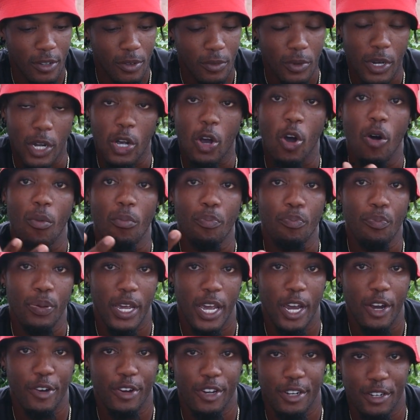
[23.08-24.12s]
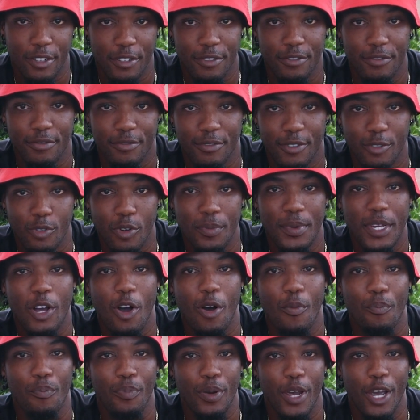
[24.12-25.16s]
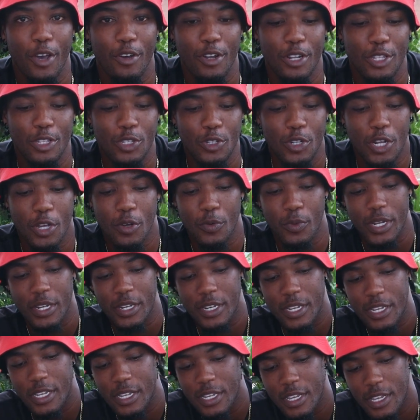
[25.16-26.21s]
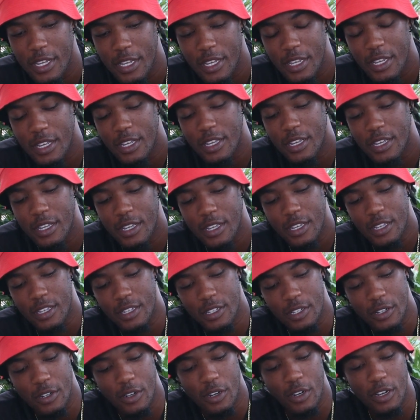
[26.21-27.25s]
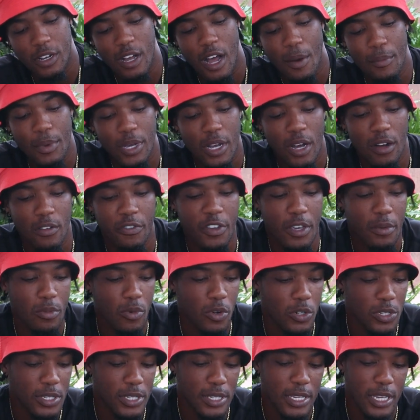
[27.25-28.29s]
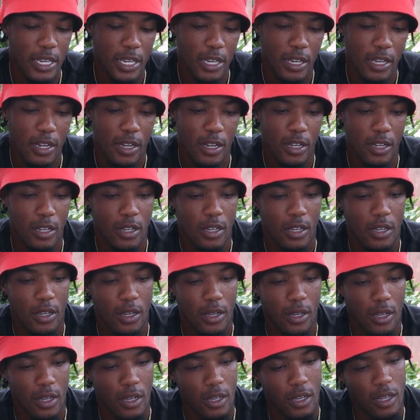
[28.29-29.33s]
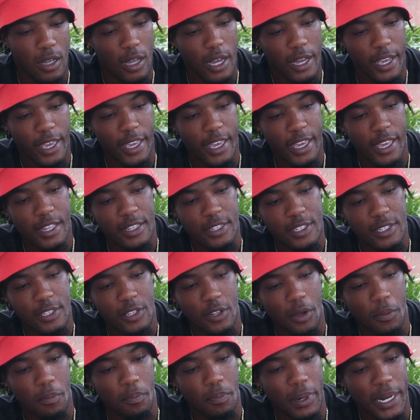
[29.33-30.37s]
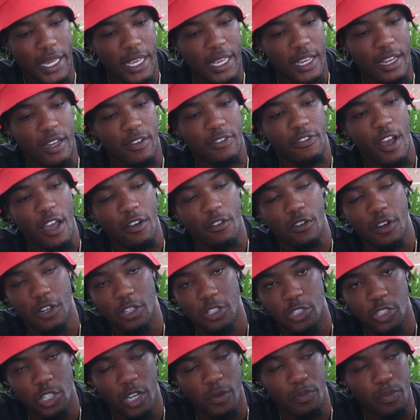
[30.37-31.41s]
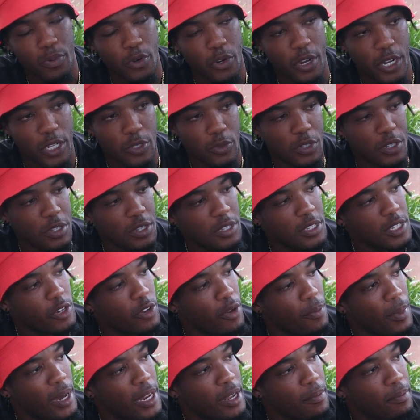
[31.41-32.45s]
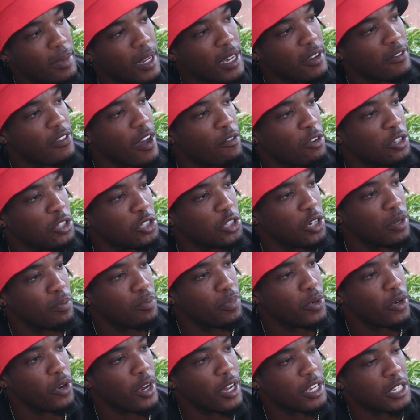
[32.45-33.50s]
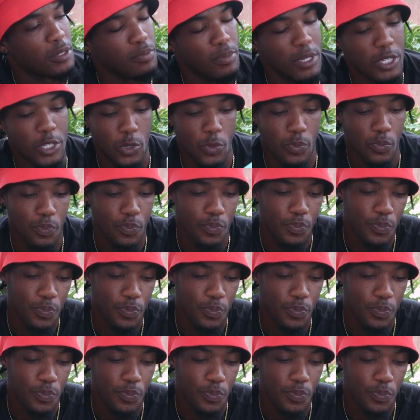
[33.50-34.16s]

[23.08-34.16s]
We'll be comparing it today with the Comica Vimo C against the Blink 500 ProX, which is the Saramonic Blink 500 ProX B2.